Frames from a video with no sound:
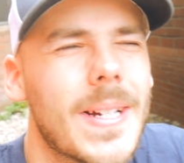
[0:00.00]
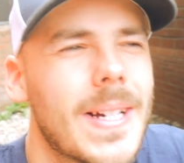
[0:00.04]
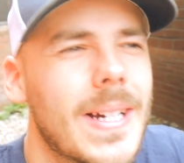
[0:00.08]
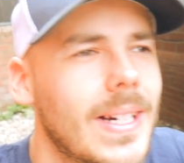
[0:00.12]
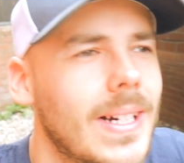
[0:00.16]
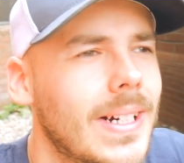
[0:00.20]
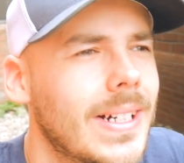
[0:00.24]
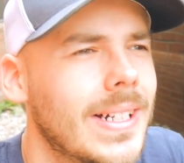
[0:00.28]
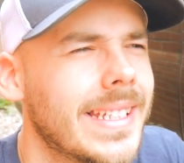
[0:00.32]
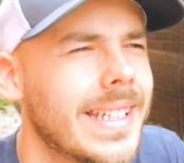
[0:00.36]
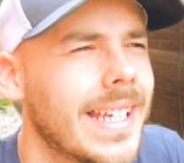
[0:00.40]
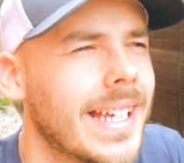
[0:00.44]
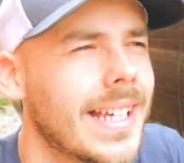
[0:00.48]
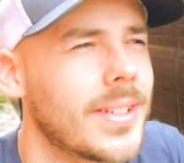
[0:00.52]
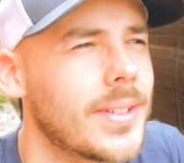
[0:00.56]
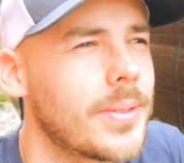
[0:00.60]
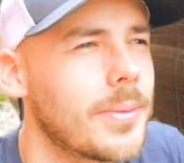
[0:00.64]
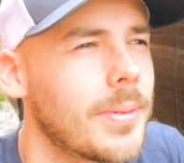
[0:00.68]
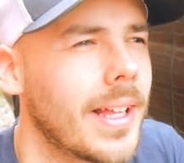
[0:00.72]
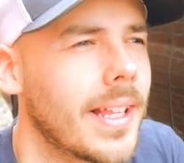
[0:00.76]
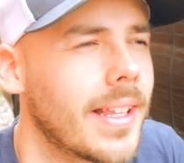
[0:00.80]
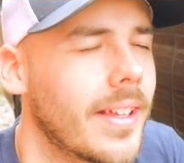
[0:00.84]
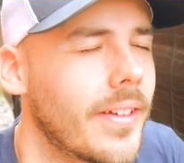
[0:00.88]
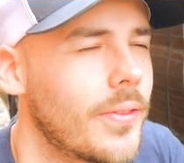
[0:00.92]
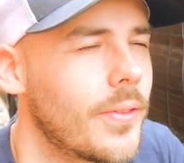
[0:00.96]
Oh yeah, as
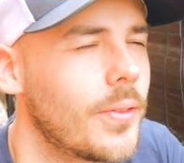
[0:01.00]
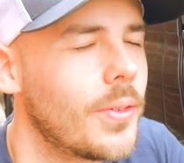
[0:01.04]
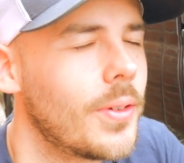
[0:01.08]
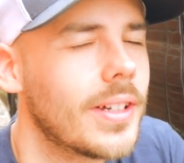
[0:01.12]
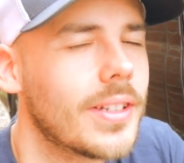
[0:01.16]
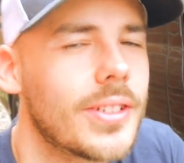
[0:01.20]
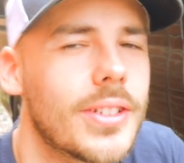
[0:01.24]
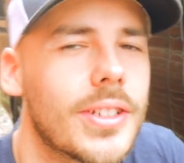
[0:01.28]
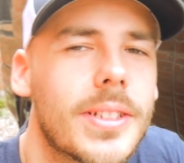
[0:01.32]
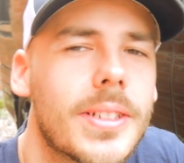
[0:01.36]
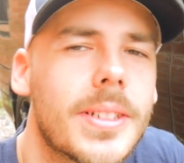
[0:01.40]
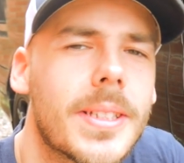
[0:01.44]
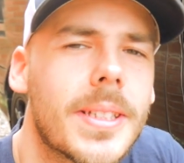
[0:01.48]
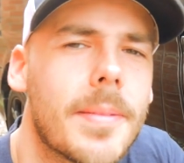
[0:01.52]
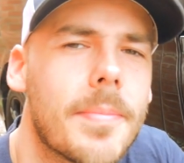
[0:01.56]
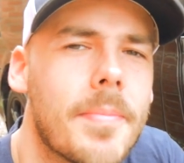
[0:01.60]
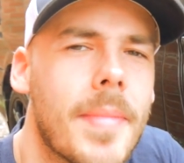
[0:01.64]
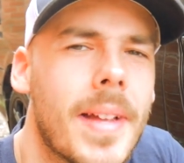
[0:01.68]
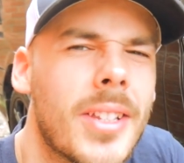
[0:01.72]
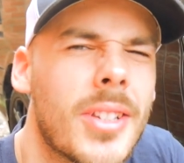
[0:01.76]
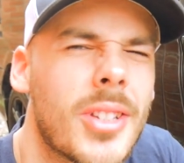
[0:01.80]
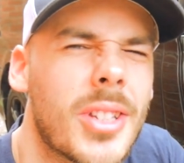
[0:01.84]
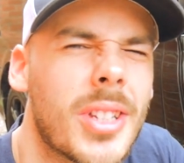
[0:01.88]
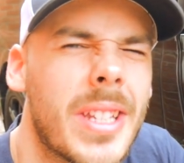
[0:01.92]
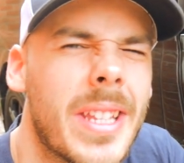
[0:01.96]
well, I thought I just
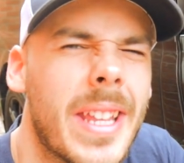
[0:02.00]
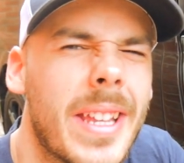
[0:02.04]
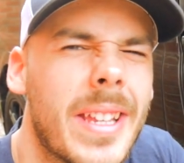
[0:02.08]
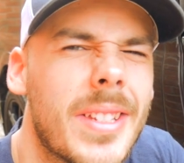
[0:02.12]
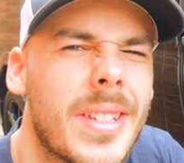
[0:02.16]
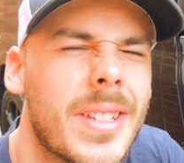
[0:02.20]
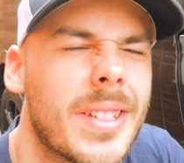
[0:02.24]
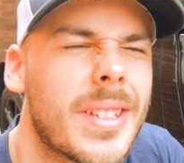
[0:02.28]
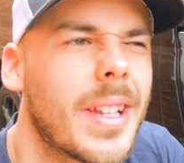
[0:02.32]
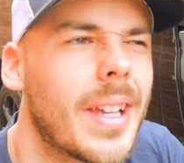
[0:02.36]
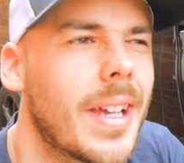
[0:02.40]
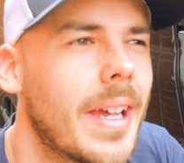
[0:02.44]
mentioned this.